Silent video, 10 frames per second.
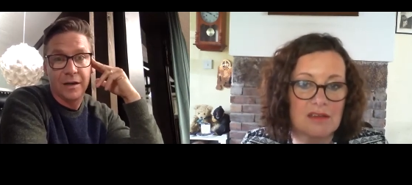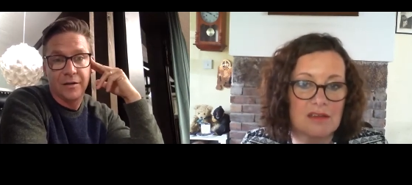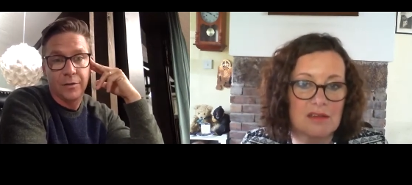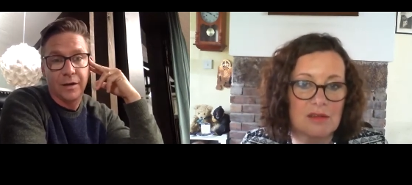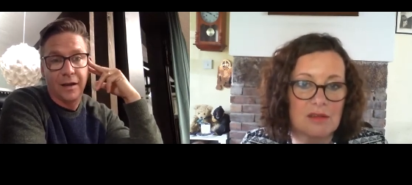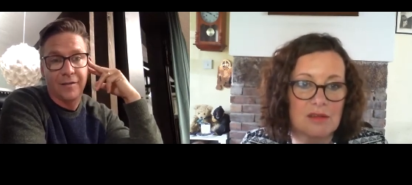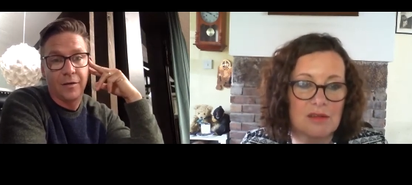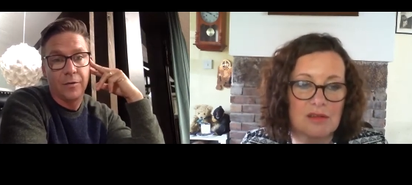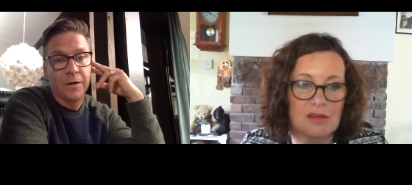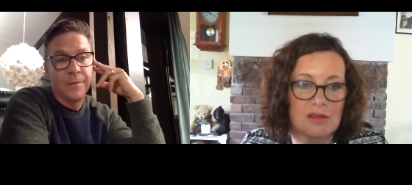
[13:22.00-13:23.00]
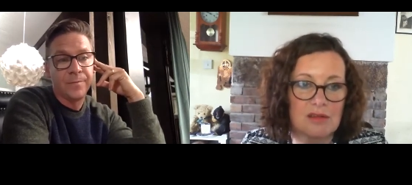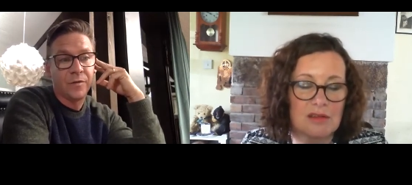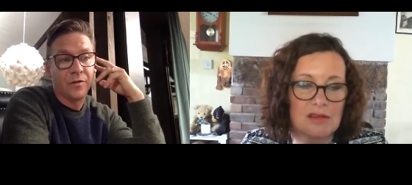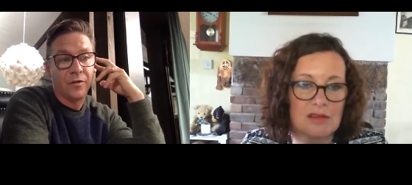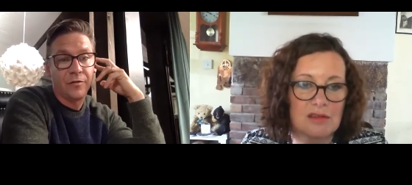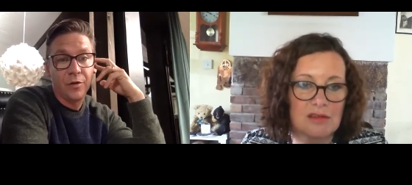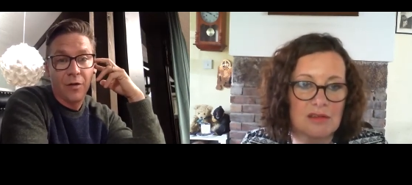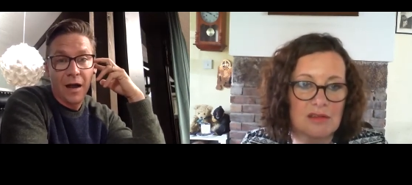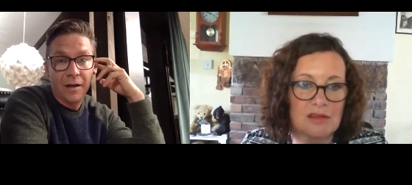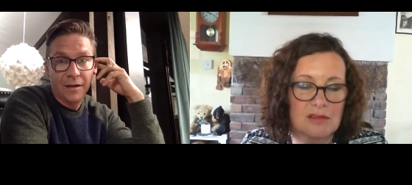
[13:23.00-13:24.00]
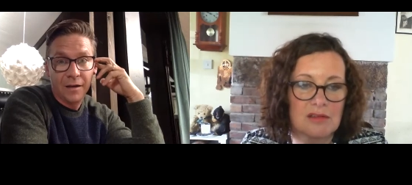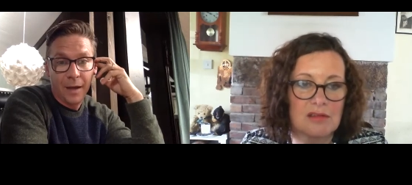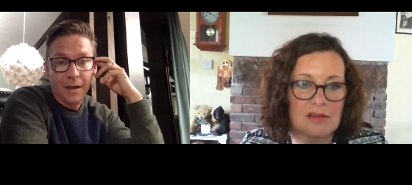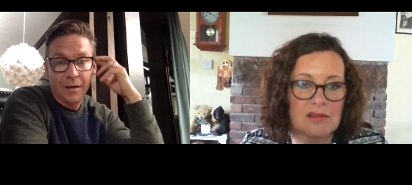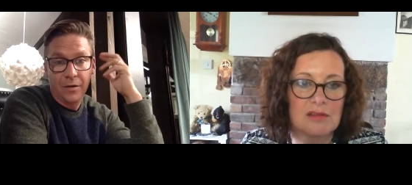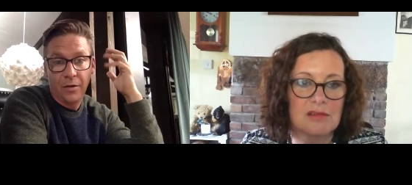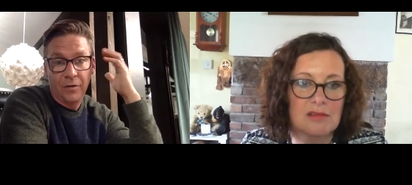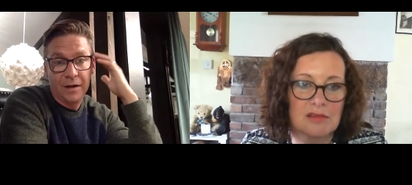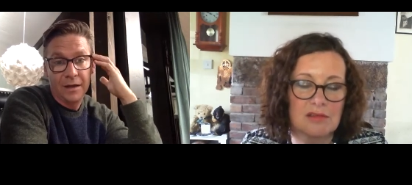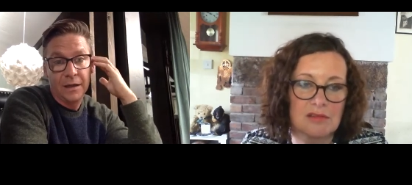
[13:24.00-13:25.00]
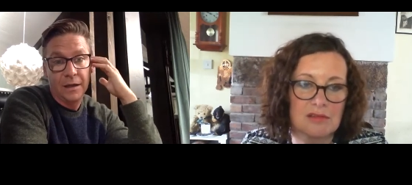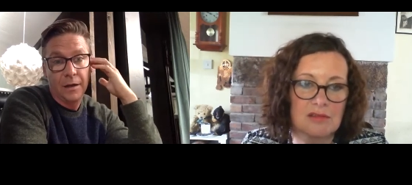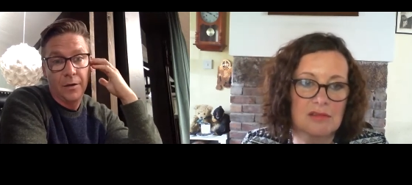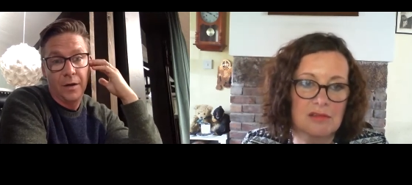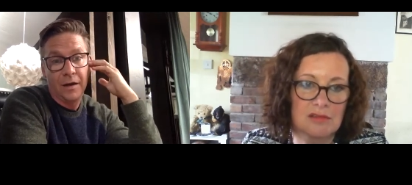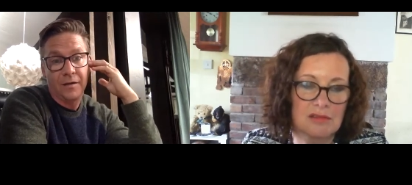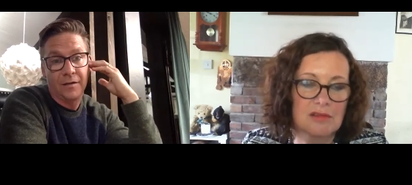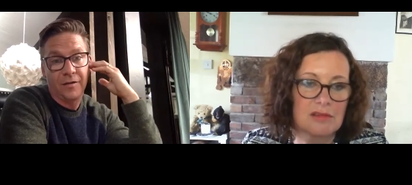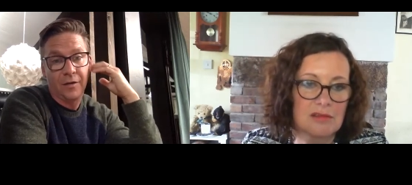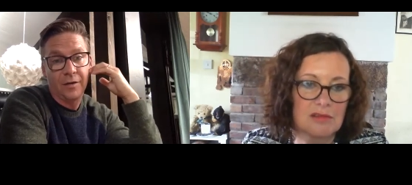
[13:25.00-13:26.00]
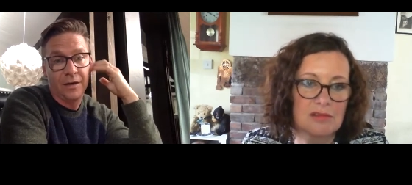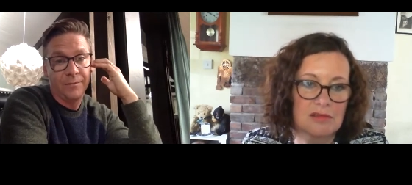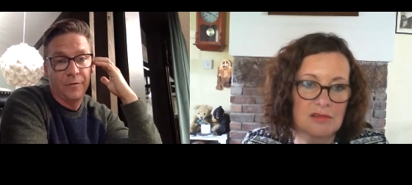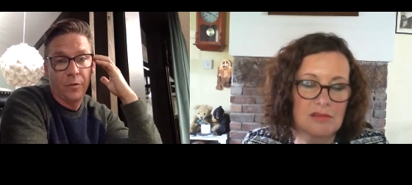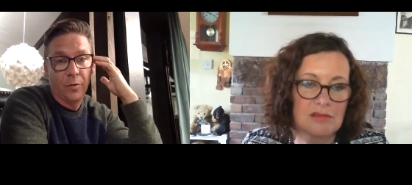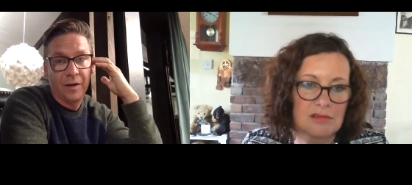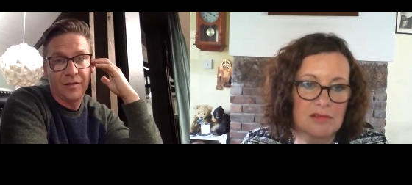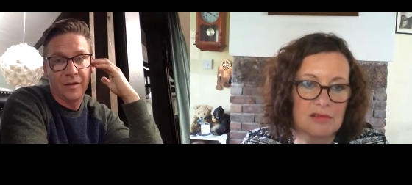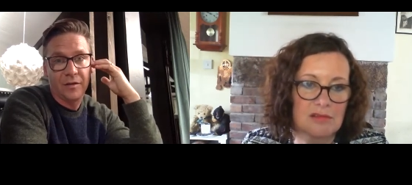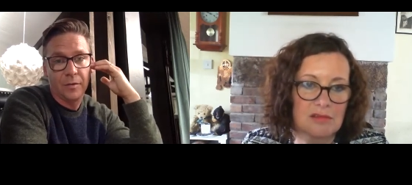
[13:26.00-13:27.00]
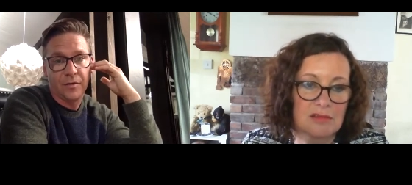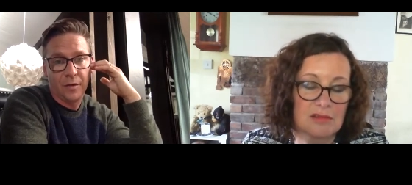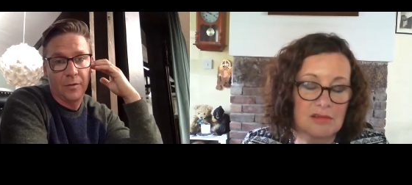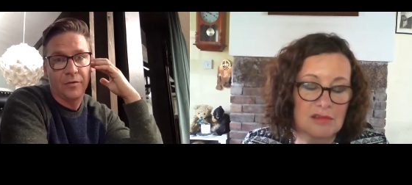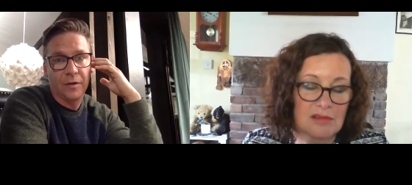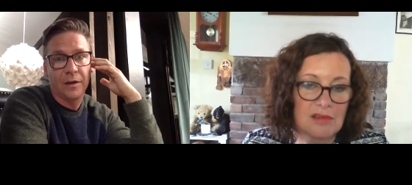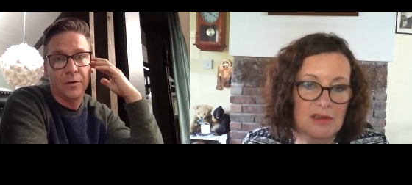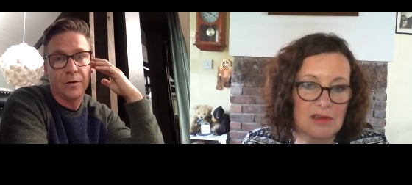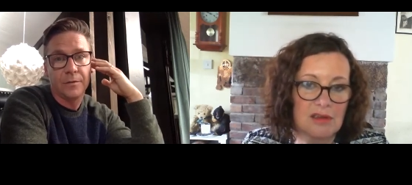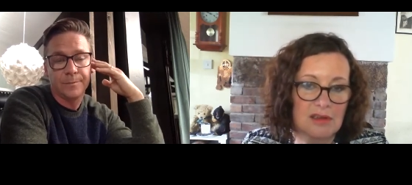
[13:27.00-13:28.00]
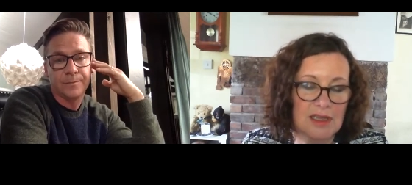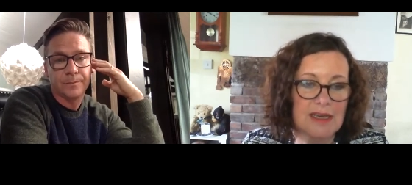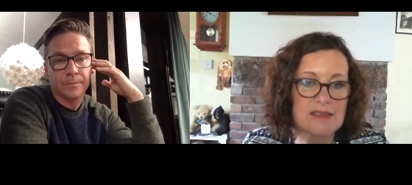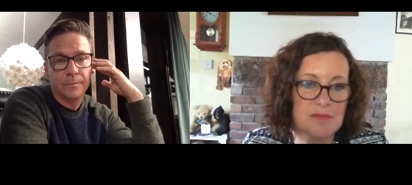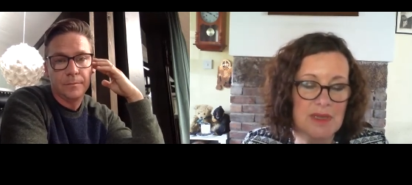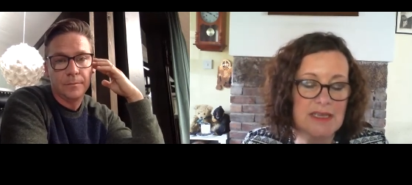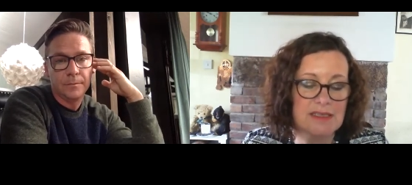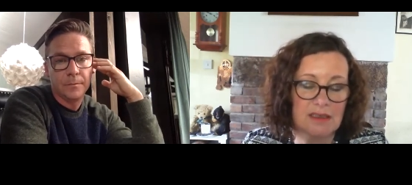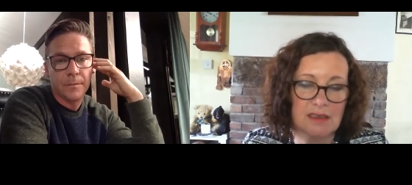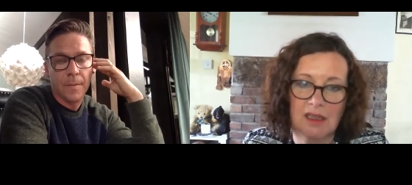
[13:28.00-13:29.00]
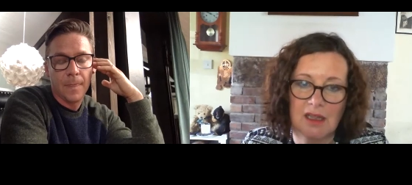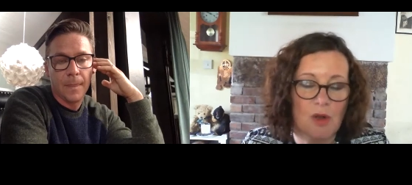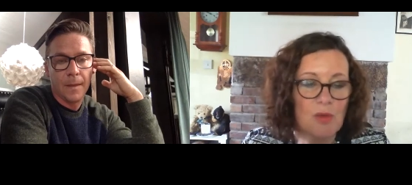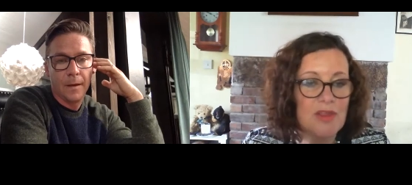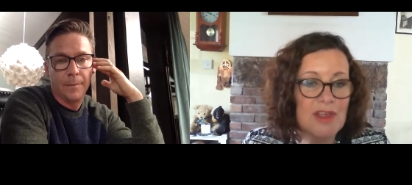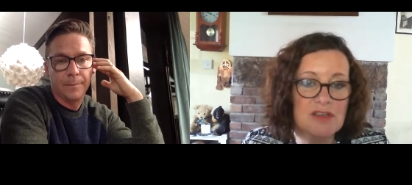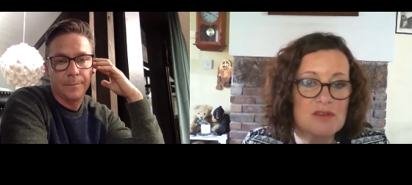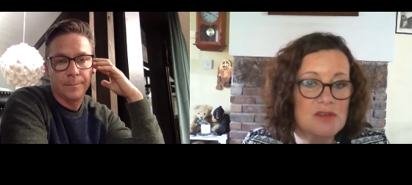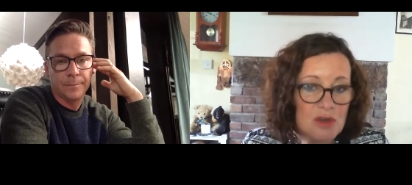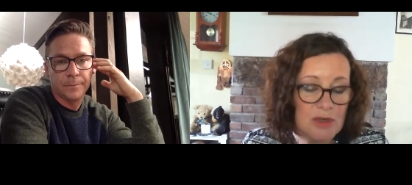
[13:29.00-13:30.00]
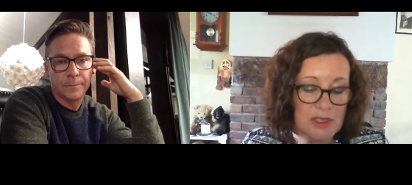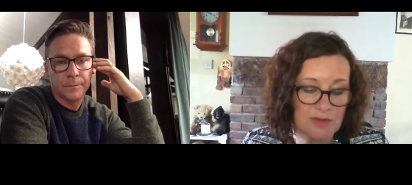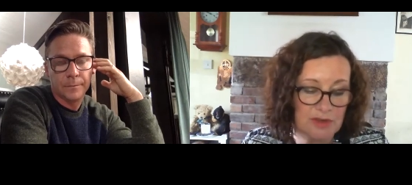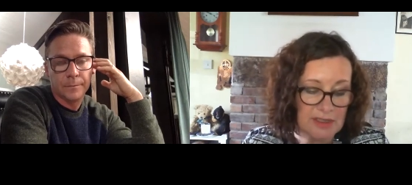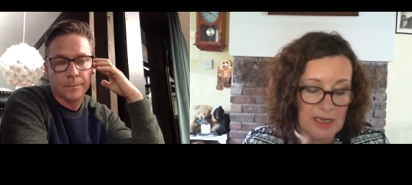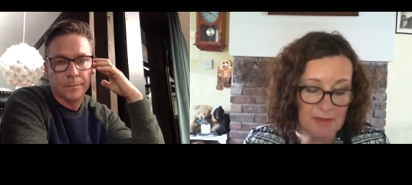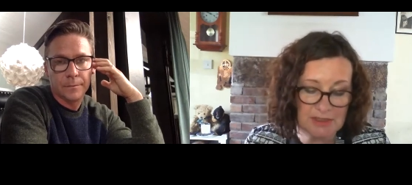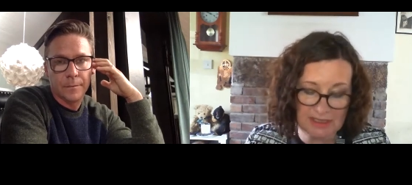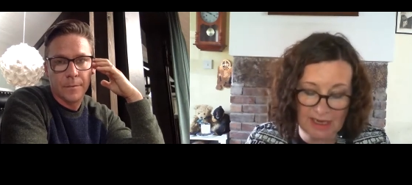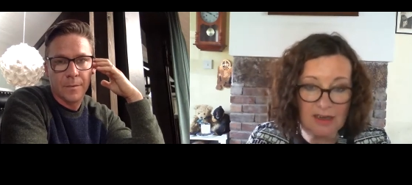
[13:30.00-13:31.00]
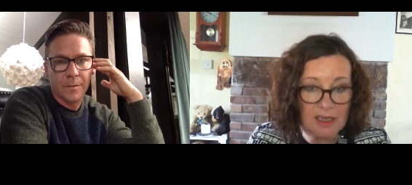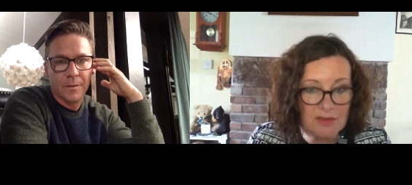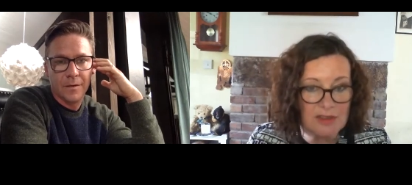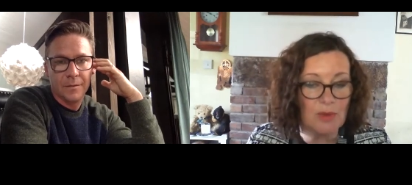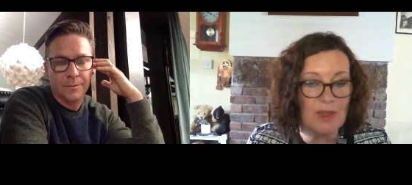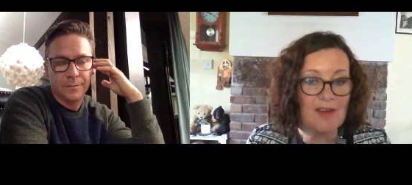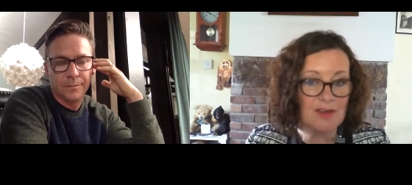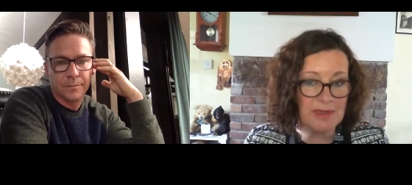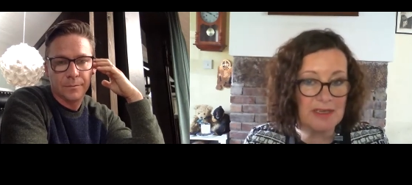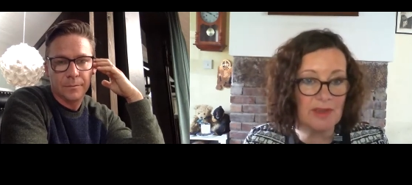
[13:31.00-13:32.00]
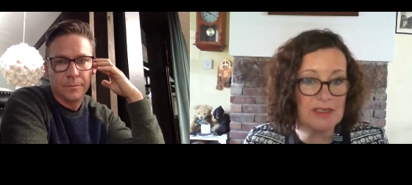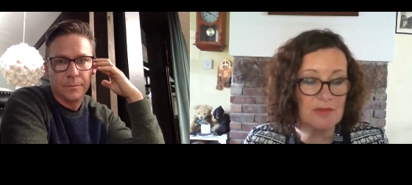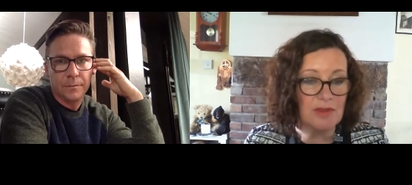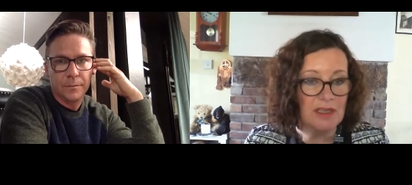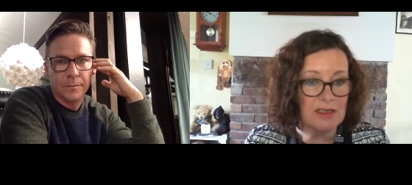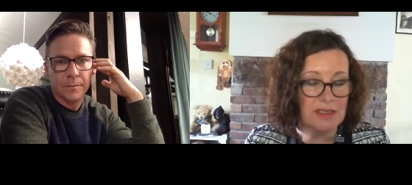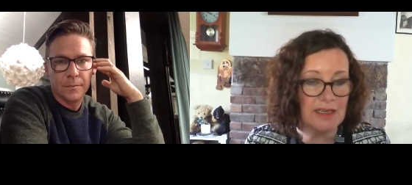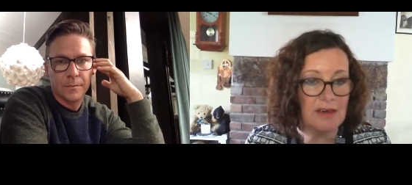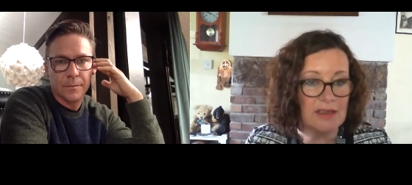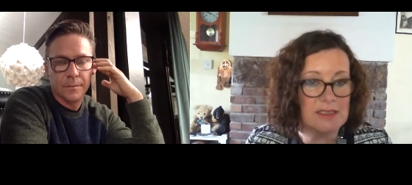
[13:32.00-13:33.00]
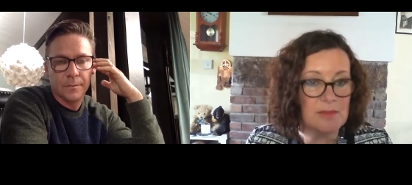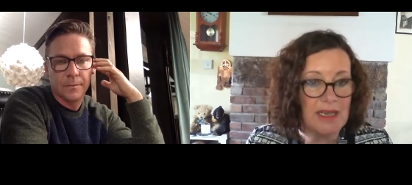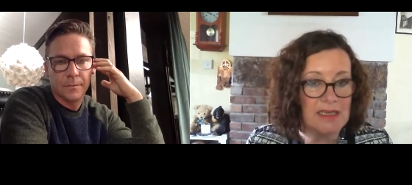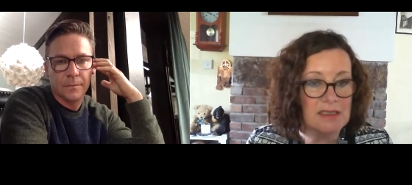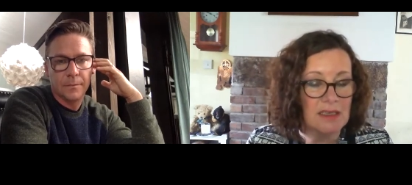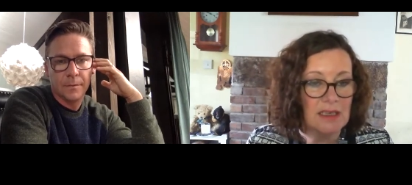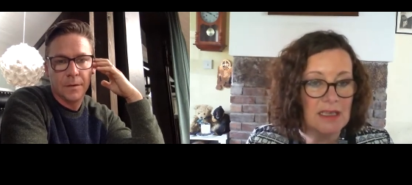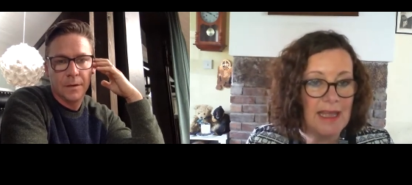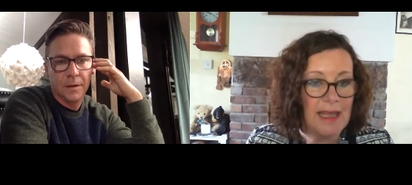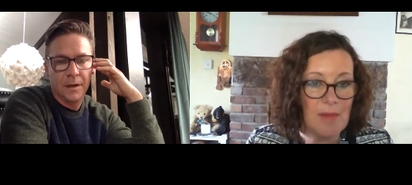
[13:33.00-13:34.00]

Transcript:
Speaker 1: doing that. So there's a few grand in the bank already, you know, and it's only four weeks into it. So it's really good.
Speaker 2: That is amazing. Well, thank you so much for your time today. I love it. We have to be innovative to get out of this mess. Um,